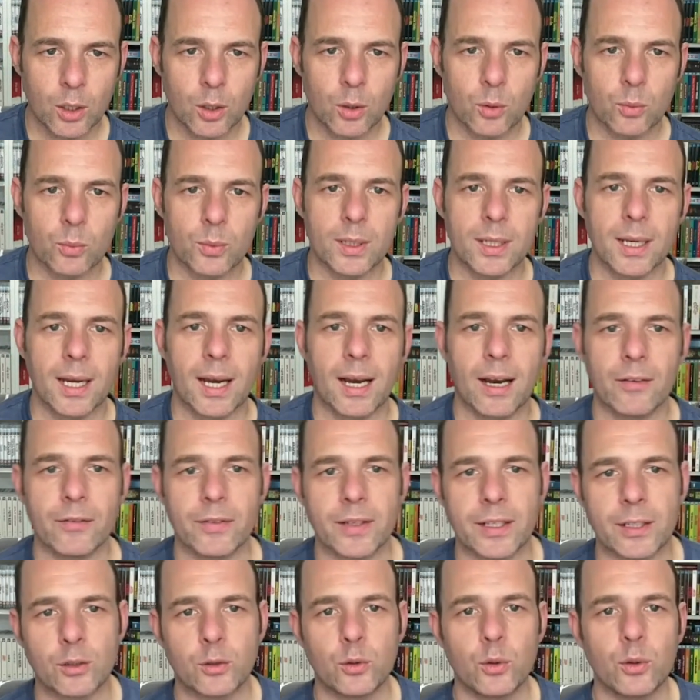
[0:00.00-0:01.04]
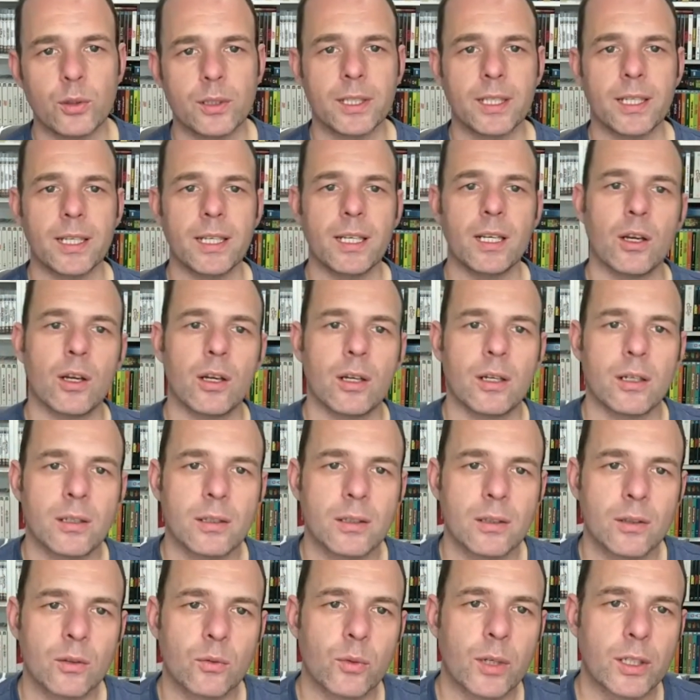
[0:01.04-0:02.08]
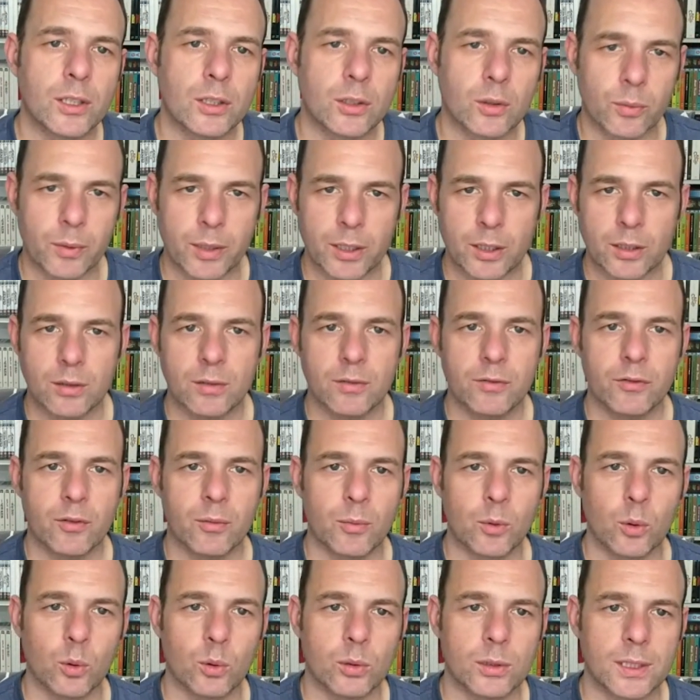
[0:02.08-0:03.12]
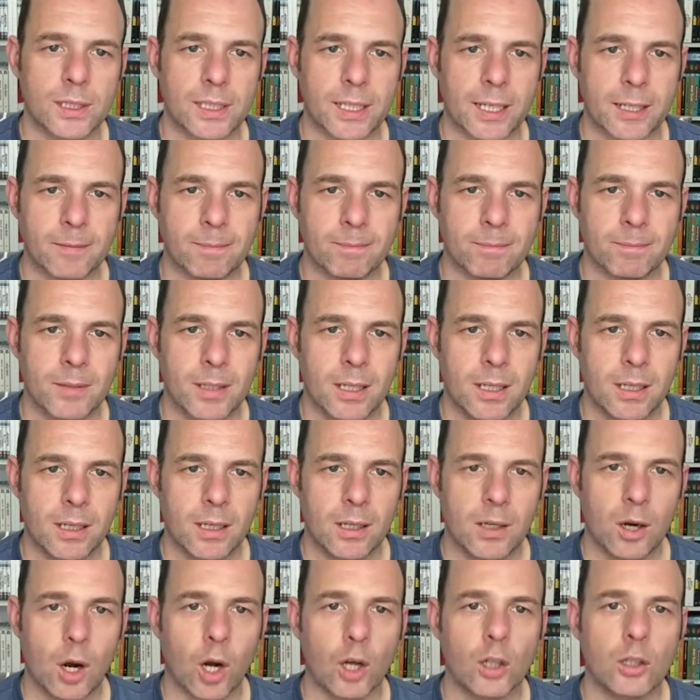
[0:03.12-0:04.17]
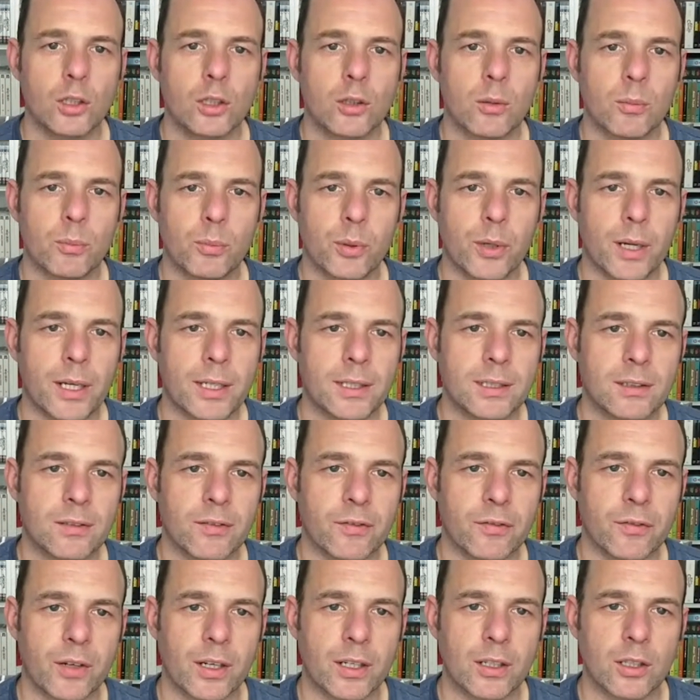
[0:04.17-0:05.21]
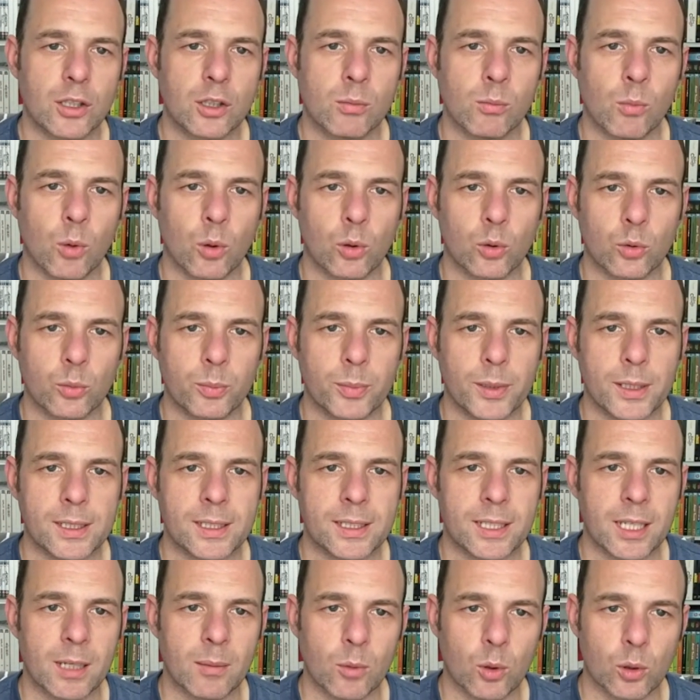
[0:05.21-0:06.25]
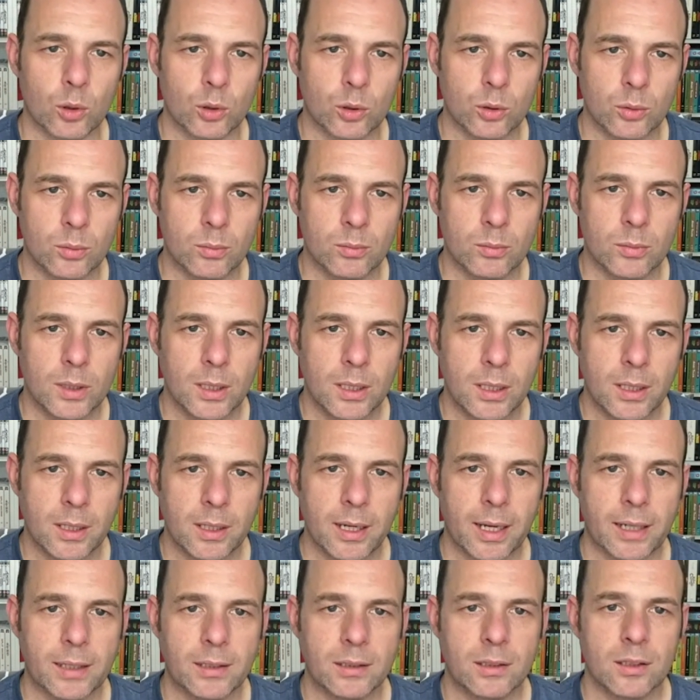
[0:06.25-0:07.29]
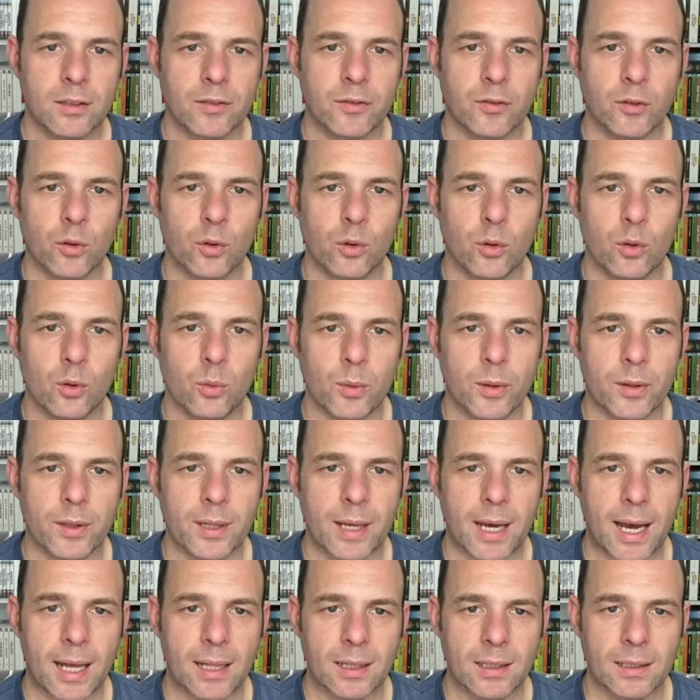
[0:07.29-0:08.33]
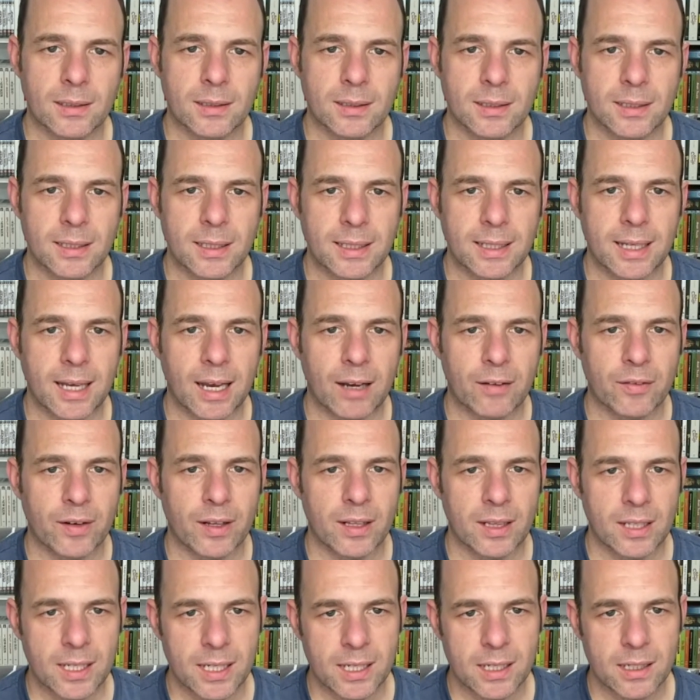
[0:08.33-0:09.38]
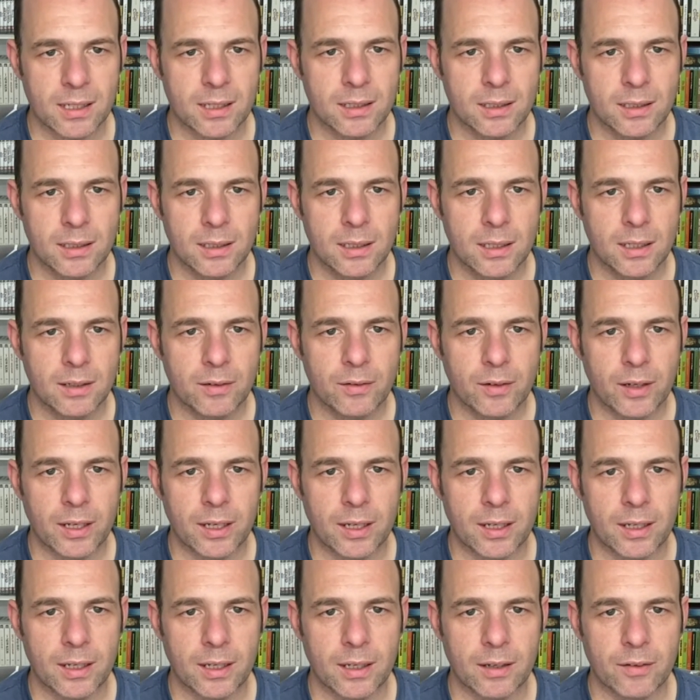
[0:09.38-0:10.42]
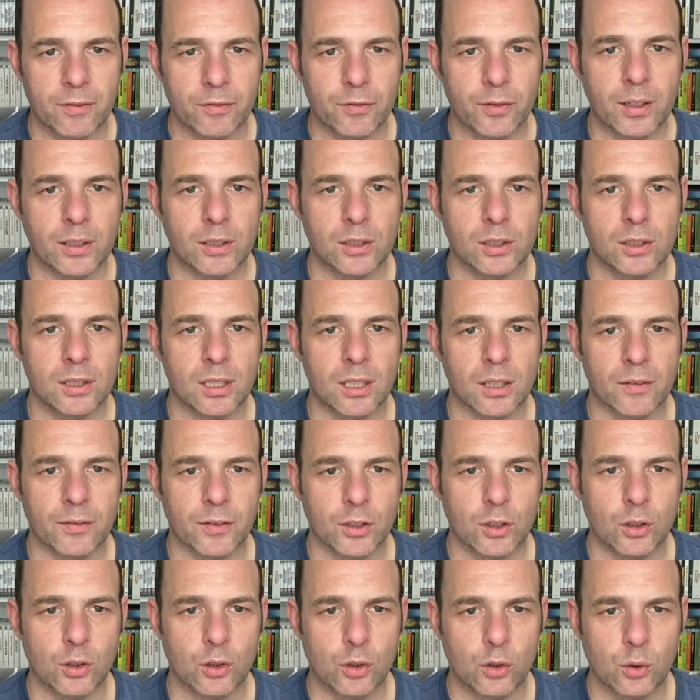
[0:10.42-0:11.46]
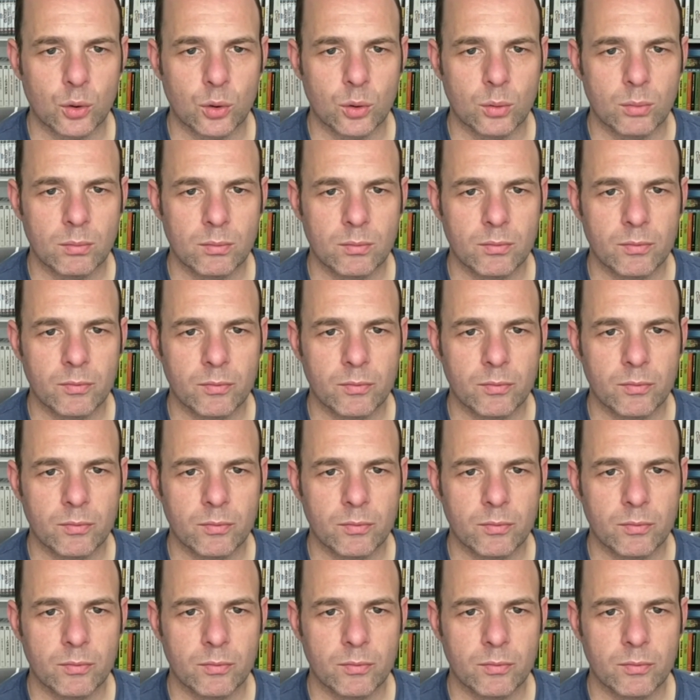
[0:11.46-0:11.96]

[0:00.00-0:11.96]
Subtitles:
We have a 2K restoration from the OCN, uncompressed French mono PCM audio, interview with Alain Cavalier, a French television show,